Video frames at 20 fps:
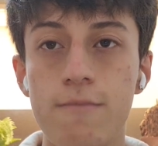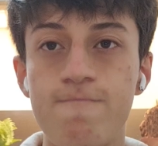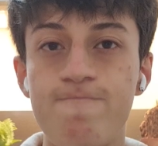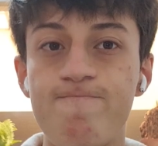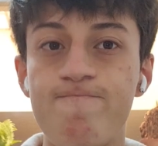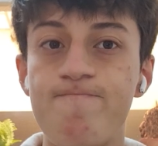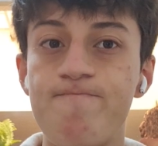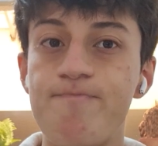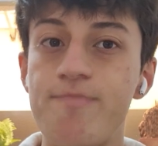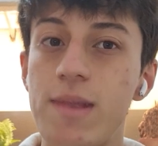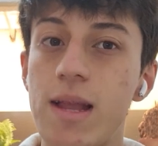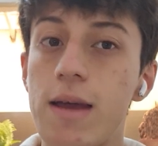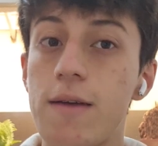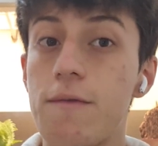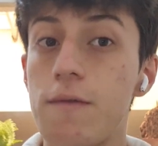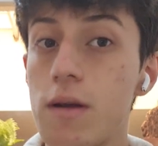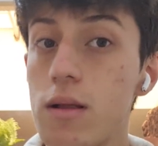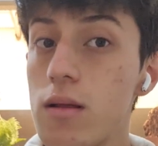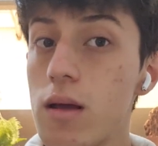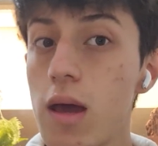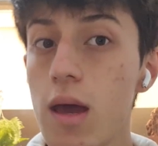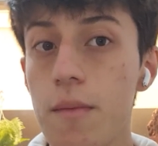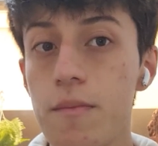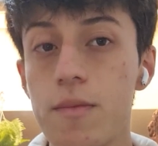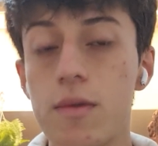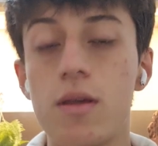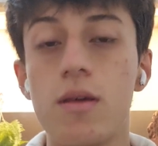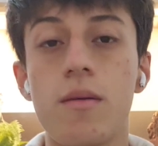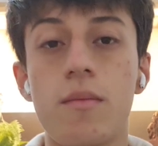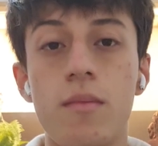
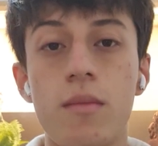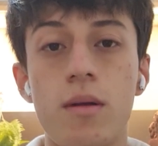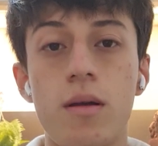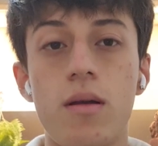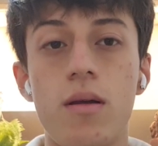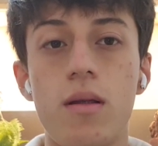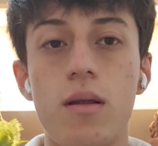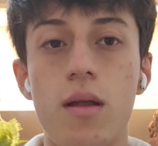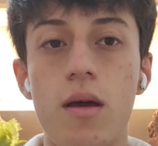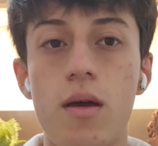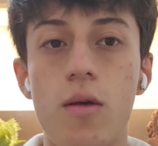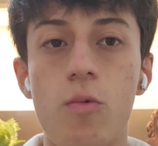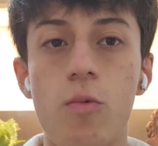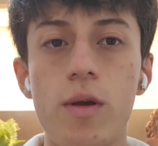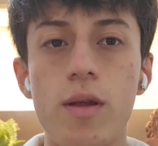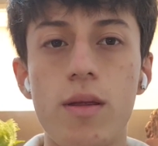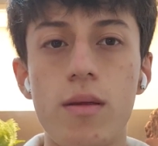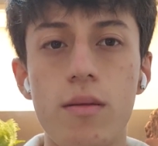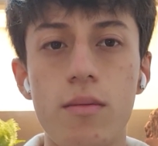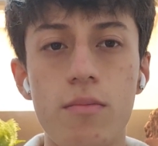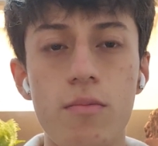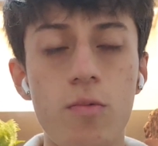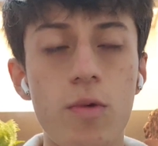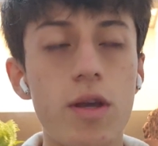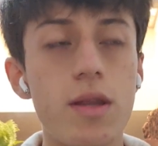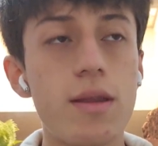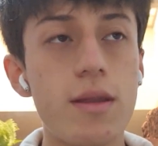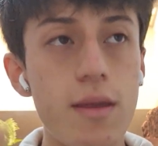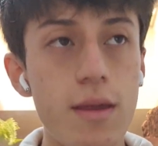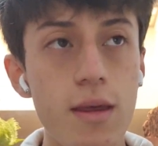empty. Like,
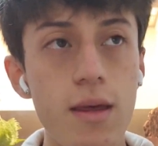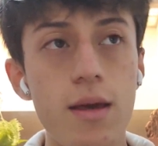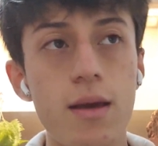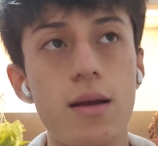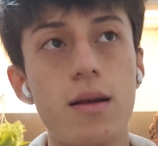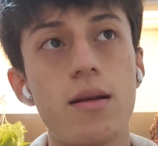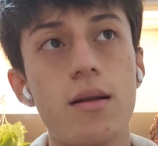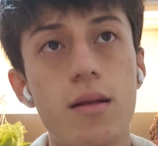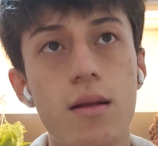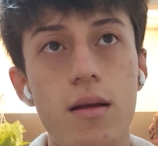we think